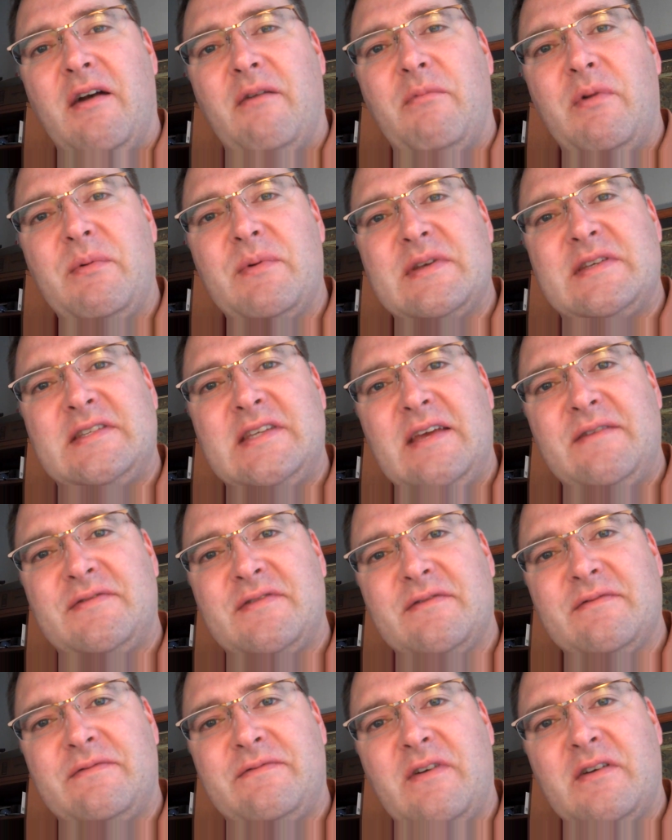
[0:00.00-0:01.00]
We received
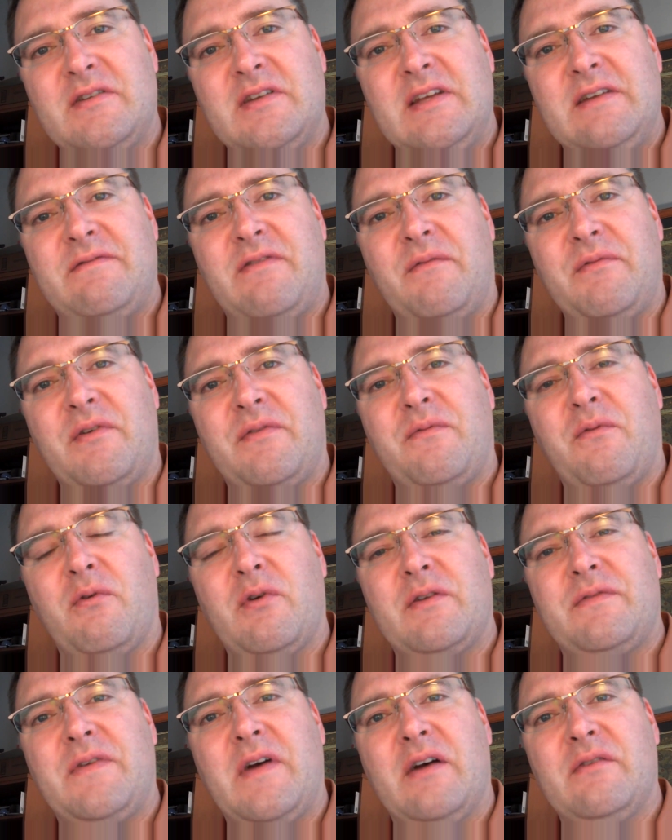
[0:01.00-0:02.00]
some funding from the
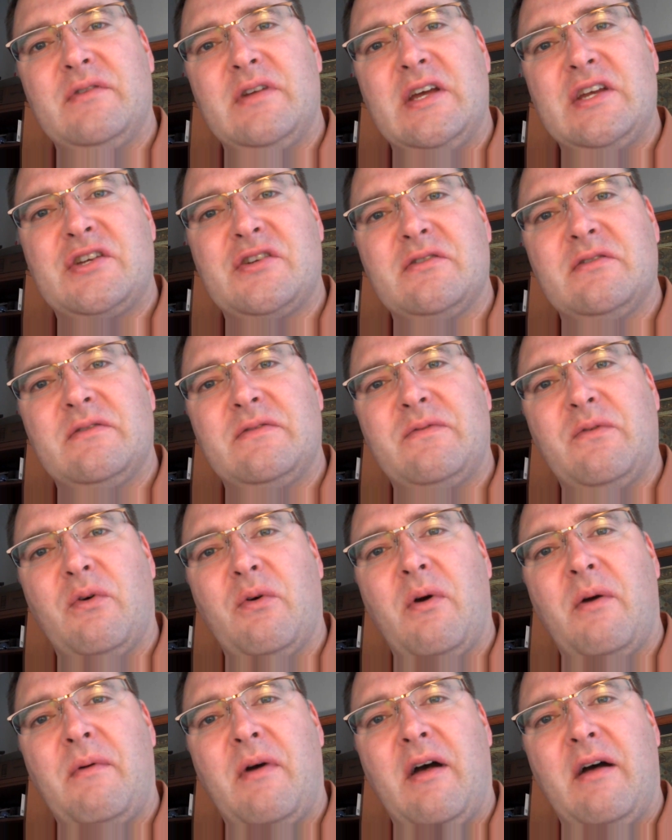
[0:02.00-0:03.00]
Ford Foundation
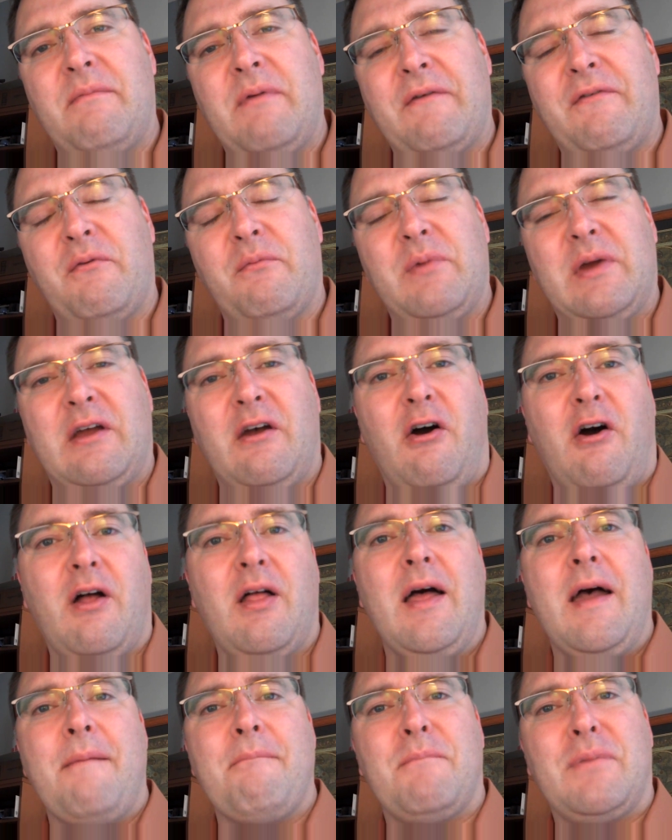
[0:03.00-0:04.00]
for an effort we
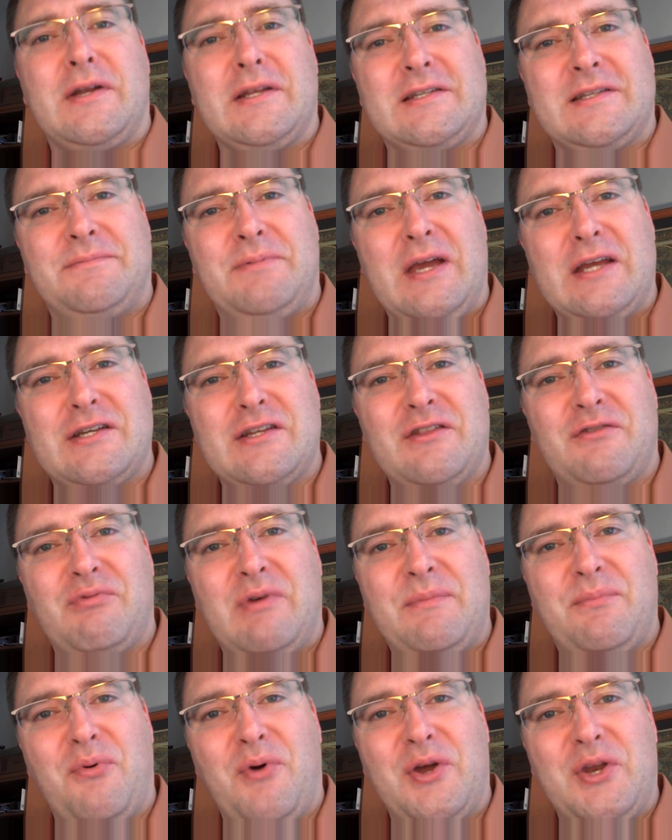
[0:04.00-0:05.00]
call Participation
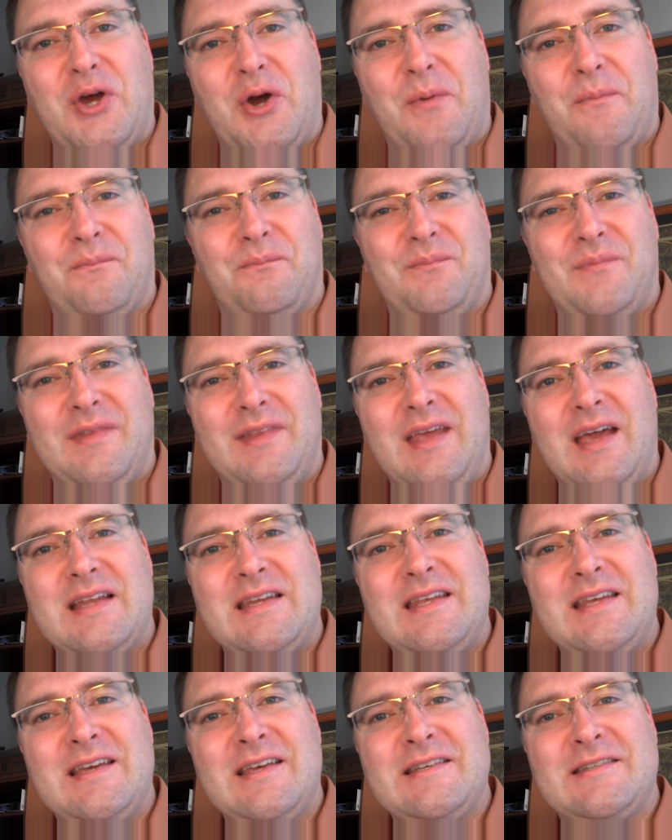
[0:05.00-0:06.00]
3.0. And the
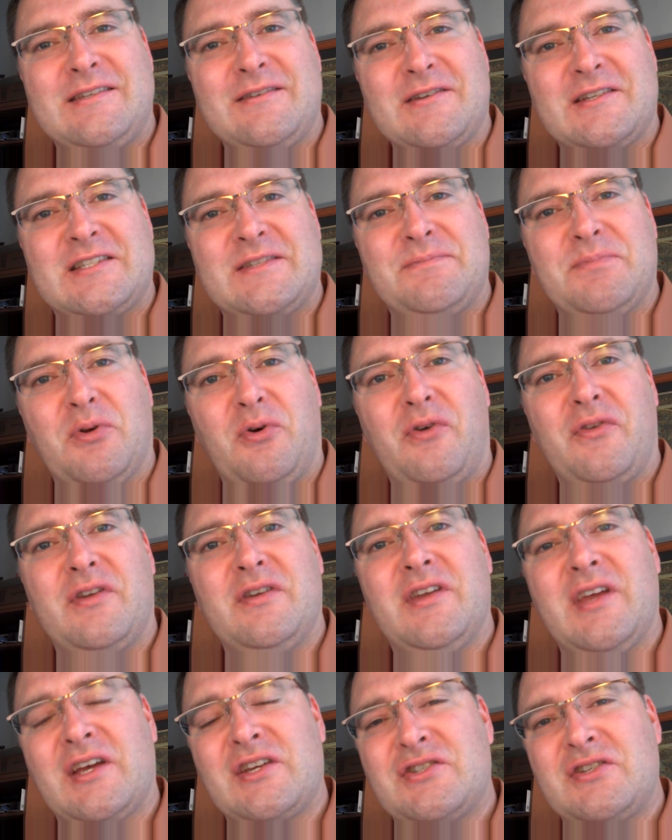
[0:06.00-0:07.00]
idea is to explore the
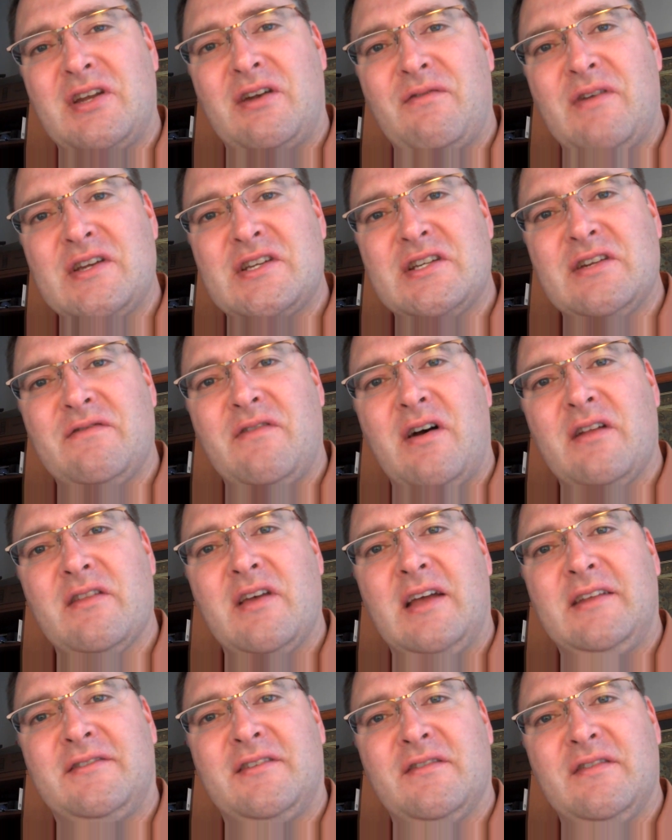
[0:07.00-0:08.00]
next generation of
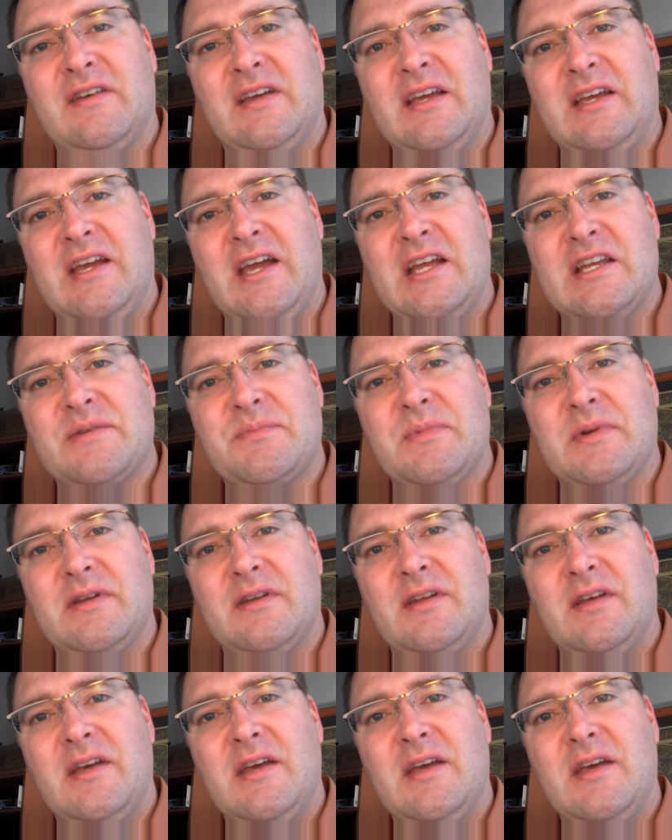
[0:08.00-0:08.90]
online civic engagement.